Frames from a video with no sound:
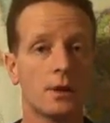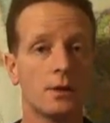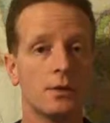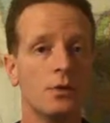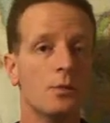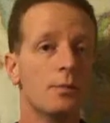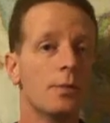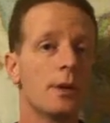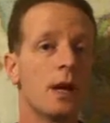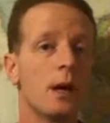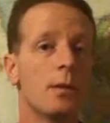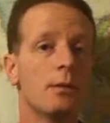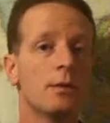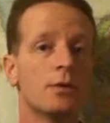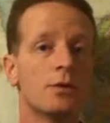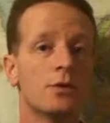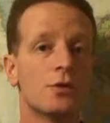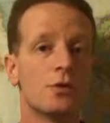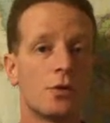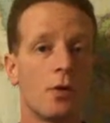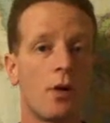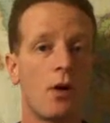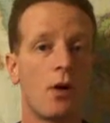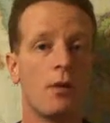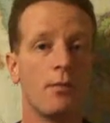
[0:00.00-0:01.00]
and you'll be able to
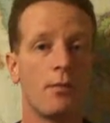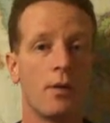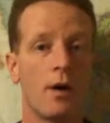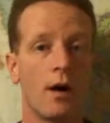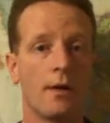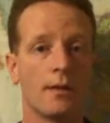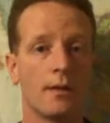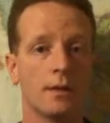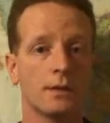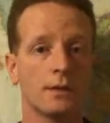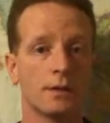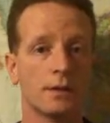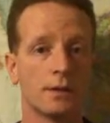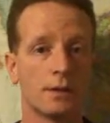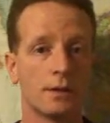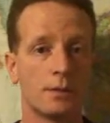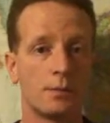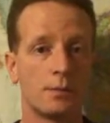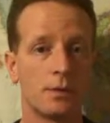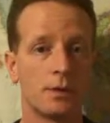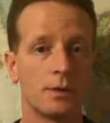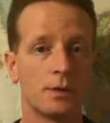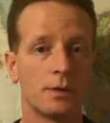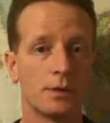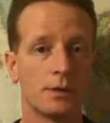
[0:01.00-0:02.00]
draw upon those
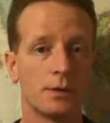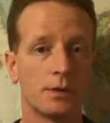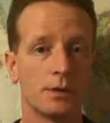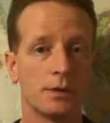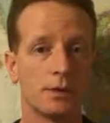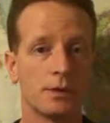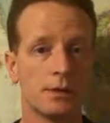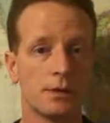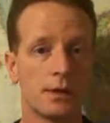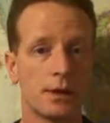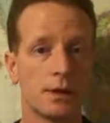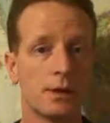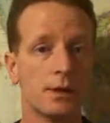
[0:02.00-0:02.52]
experiences